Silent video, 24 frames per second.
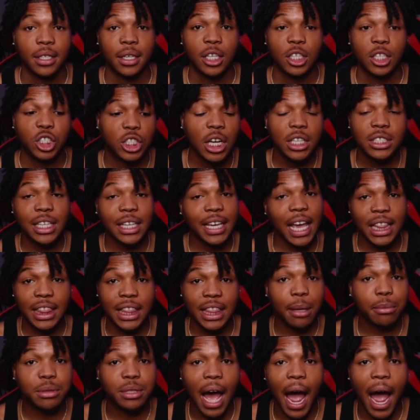Just to get
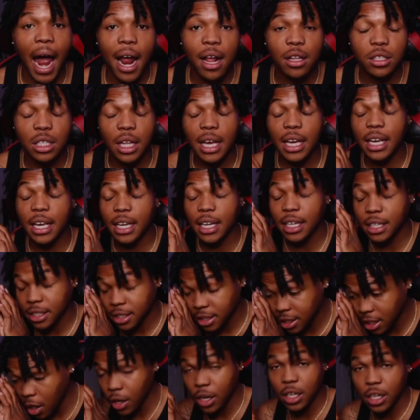them tired so they can
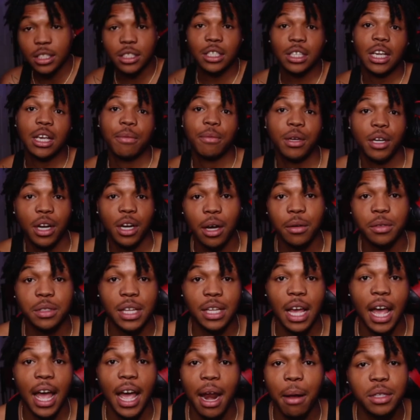go to sleep. You know what I'm
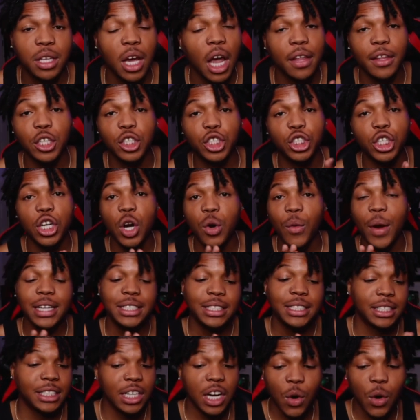saying? I'm telling you, this
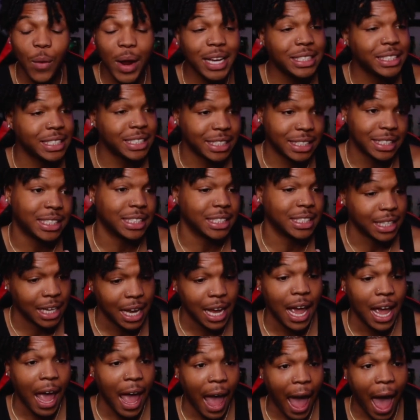generation, generations
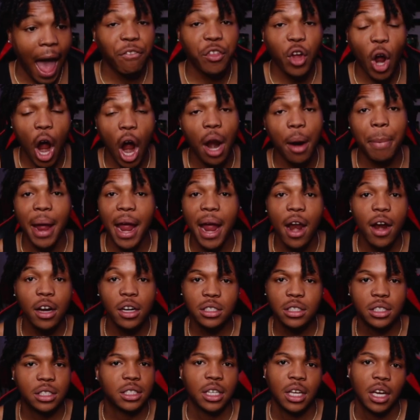after our
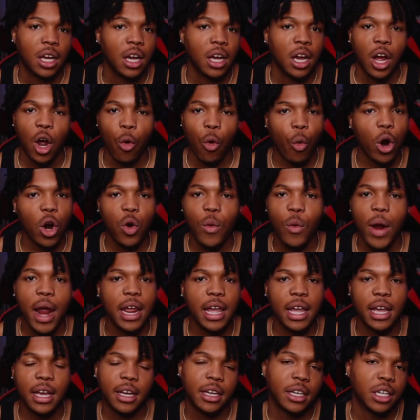parents weren't
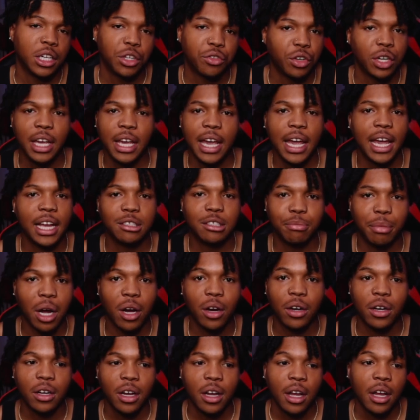ready for kids, bro.
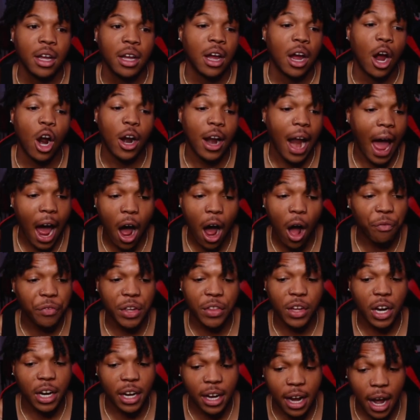Or I don't think
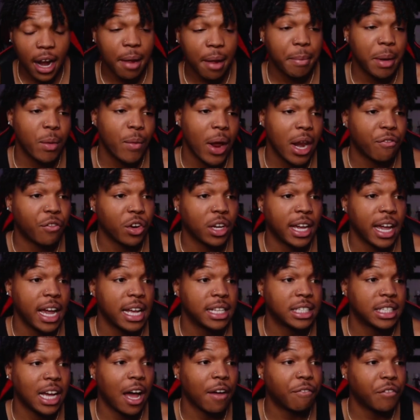they're gonna be ready for kids
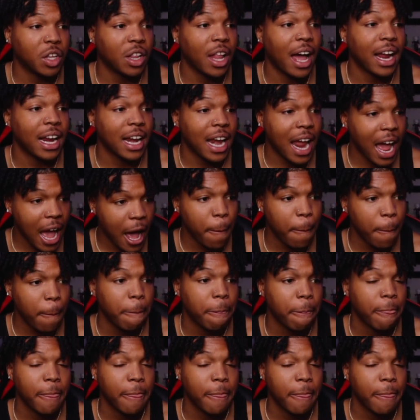because I feel like now,